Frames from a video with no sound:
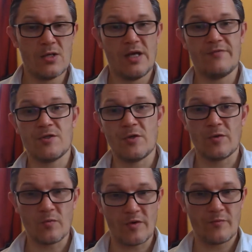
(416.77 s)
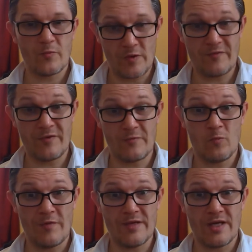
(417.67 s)
If you're doing with
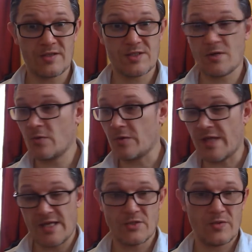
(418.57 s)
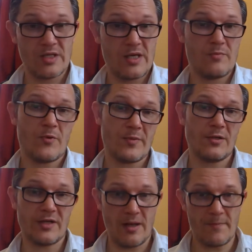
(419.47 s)
a youngster or they're doing it, you're probably
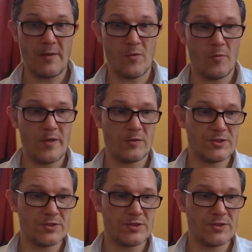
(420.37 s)
looking at a bit more build